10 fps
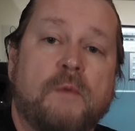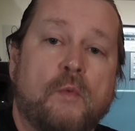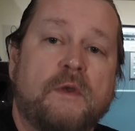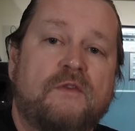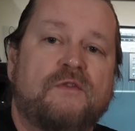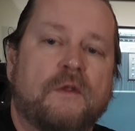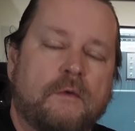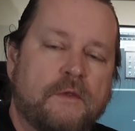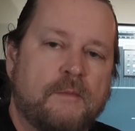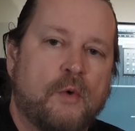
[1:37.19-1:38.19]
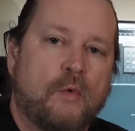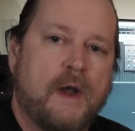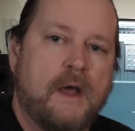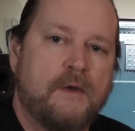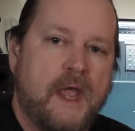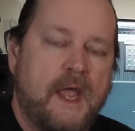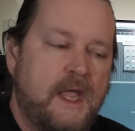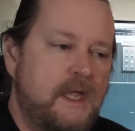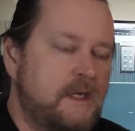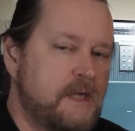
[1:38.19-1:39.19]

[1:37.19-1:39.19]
but we center them around A.